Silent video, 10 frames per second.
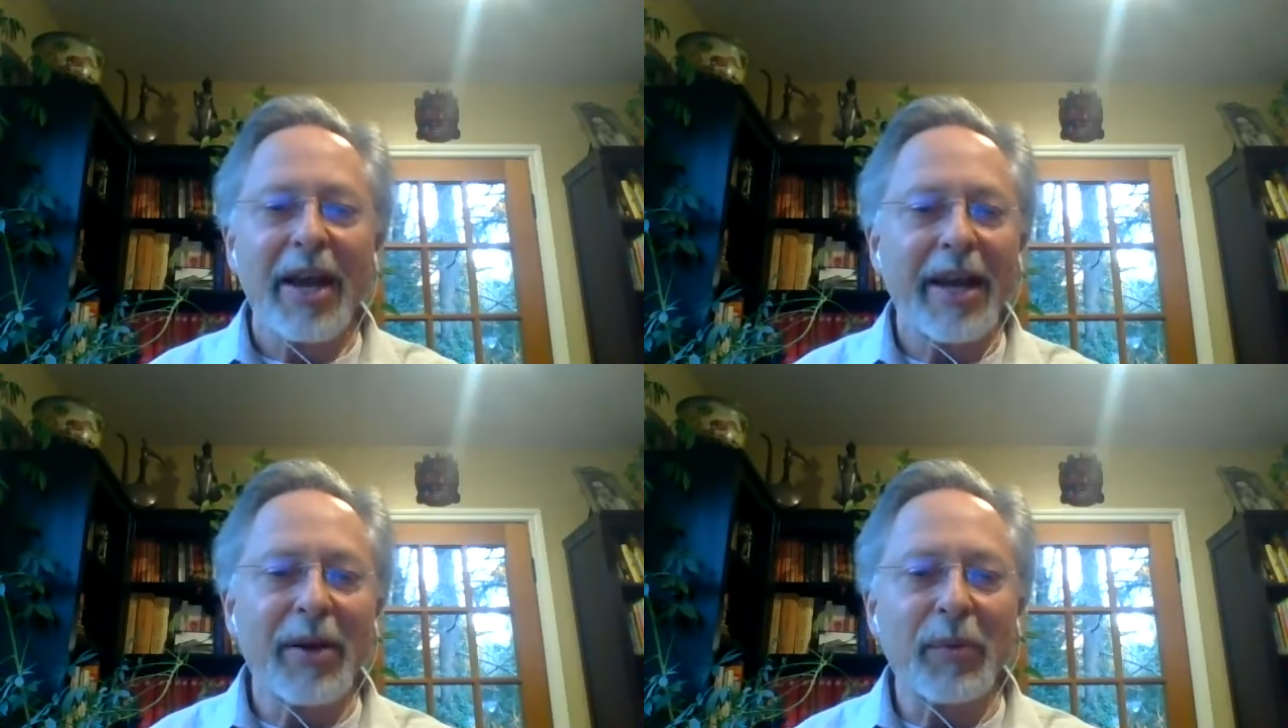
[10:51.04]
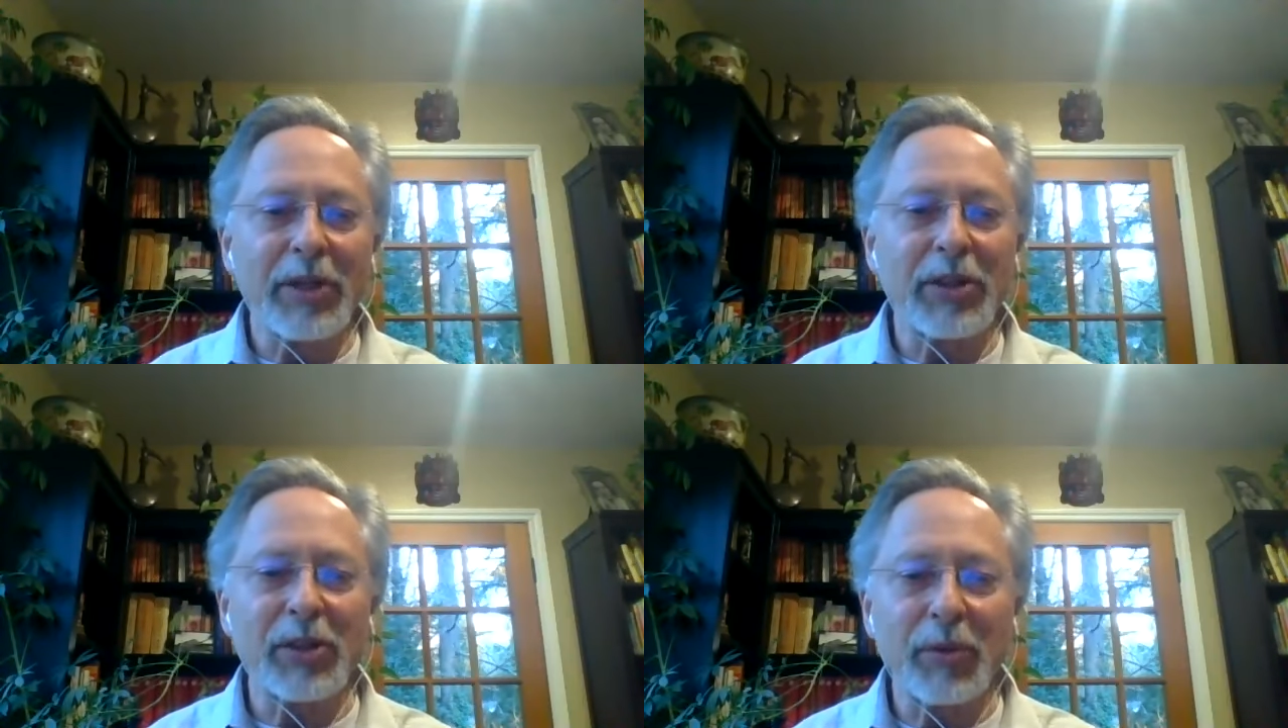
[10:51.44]
It
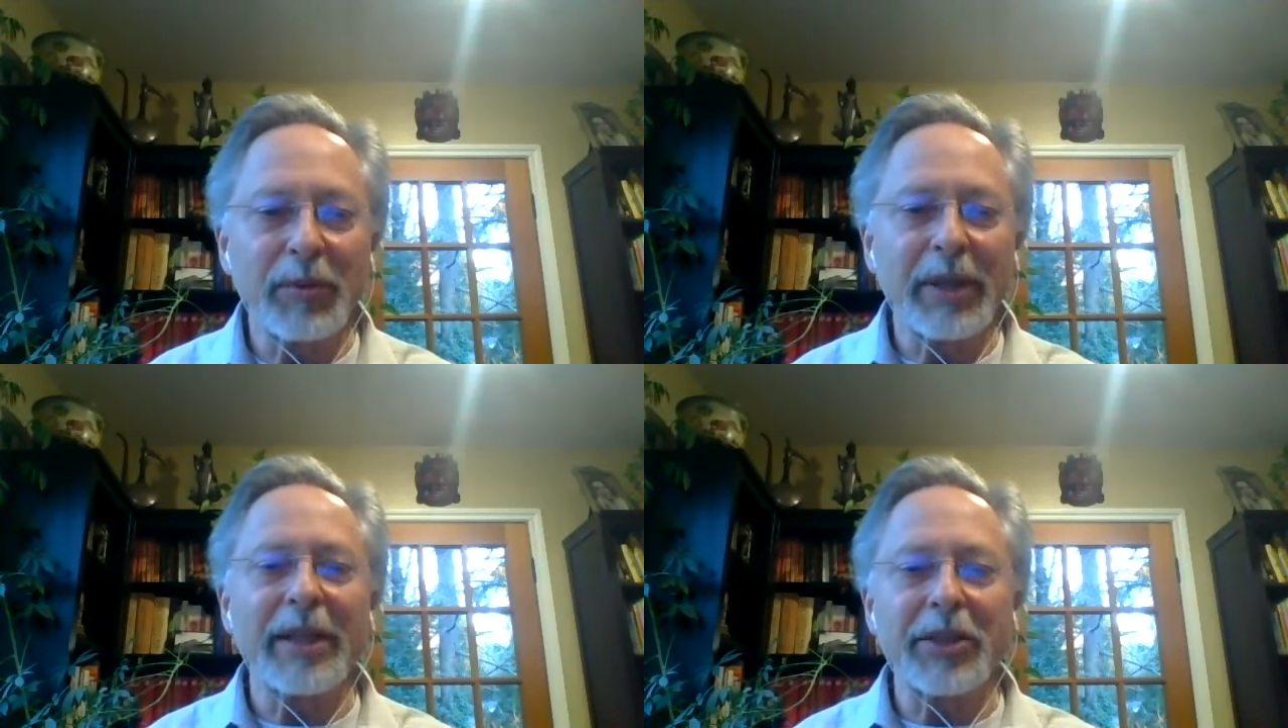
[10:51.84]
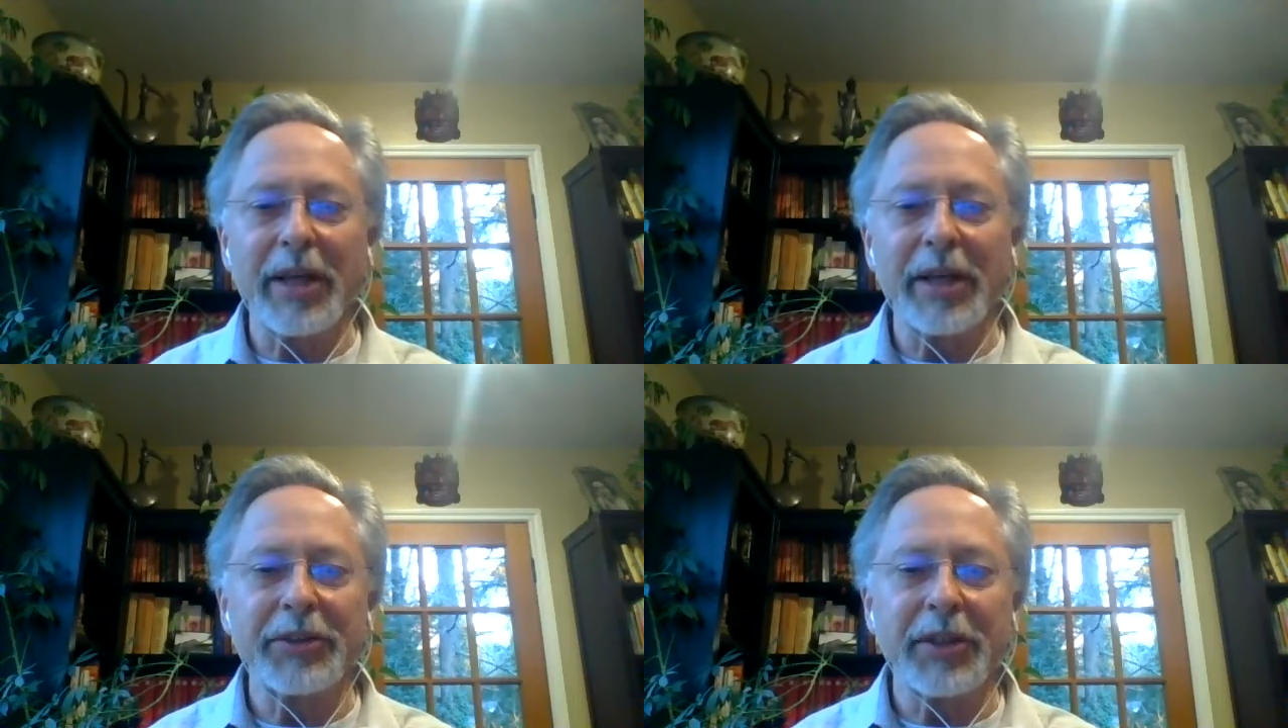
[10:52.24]
was really
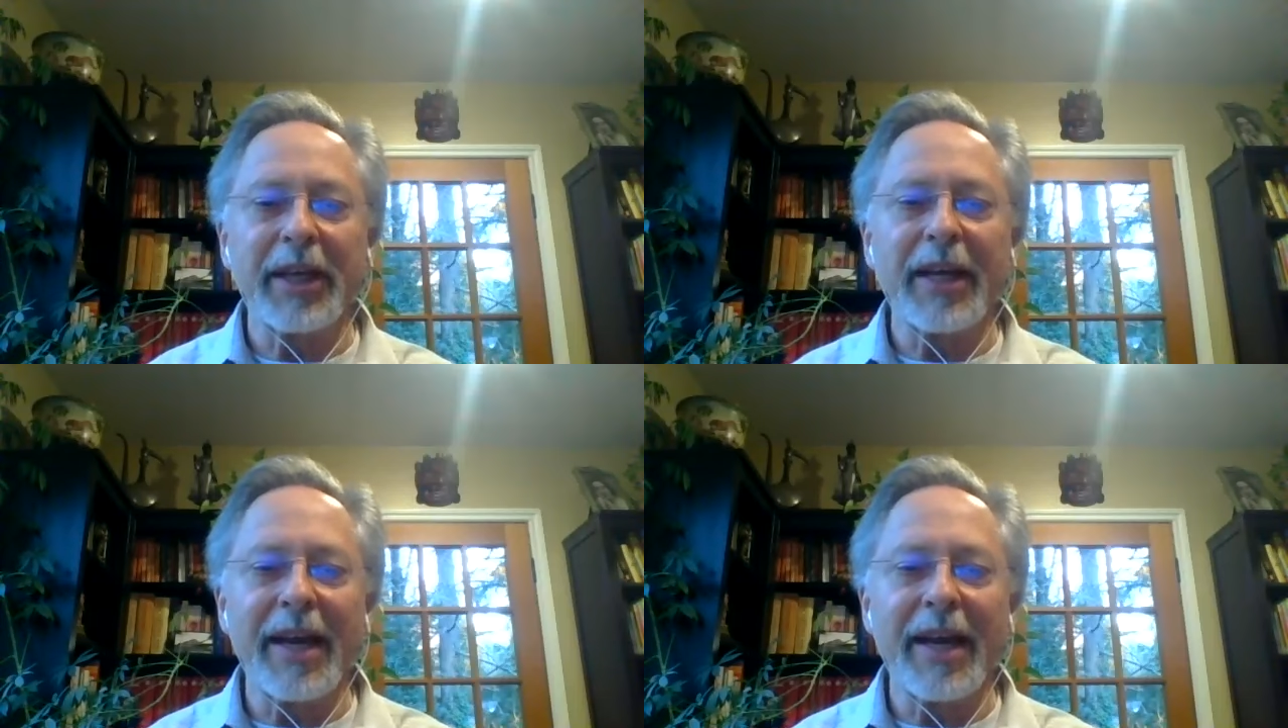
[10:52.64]
challenging.